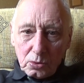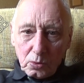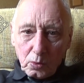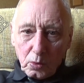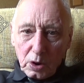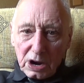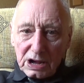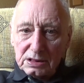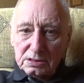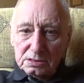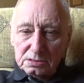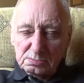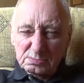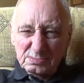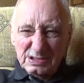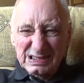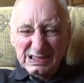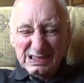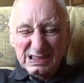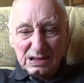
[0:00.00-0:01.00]
Well,
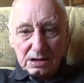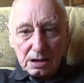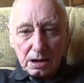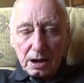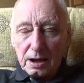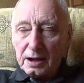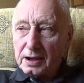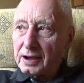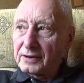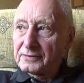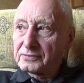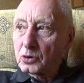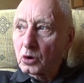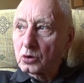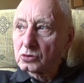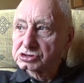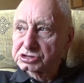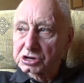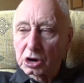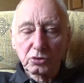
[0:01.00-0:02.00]
I've
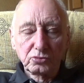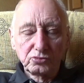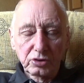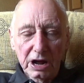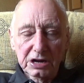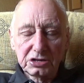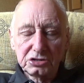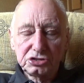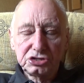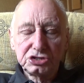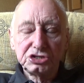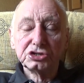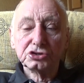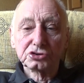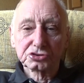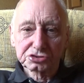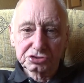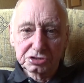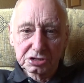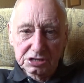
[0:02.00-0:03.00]
also read
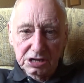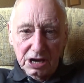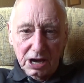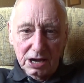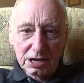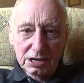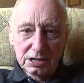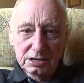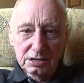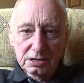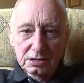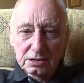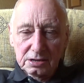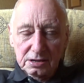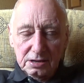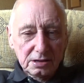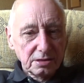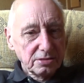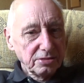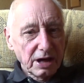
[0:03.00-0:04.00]
just today
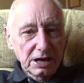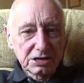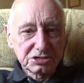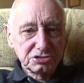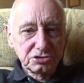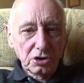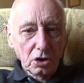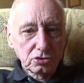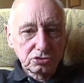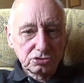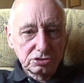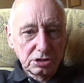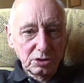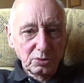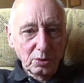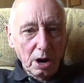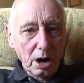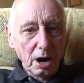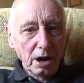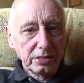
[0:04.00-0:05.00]
that's not
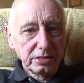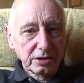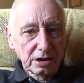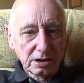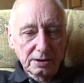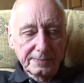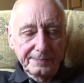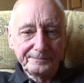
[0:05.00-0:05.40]
true either.